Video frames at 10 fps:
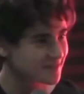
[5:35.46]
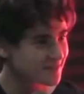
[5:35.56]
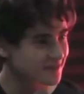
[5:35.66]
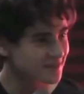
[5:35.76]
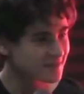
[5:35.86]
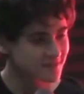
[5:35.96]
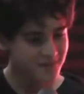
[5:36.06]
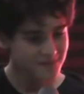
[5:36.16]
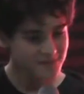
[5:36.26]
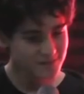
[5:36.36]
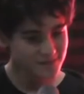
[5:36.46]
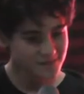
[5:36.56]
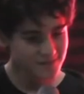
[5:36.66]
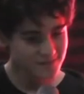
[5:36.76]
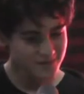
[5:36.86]
One, two, three,
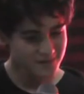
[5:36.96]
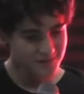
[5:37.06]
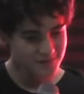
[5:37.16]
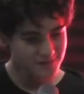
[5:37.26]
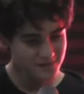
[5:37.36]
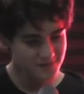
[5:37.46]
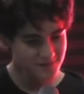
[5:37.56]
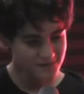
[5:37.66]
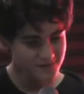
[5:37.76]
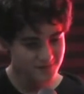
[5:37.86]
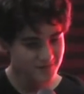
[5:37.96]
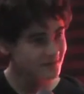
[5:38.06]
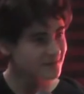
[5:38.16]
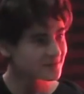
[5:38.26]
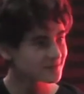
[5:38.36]
four, five, six, and you
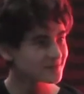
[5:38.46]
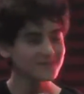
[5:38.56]
seven.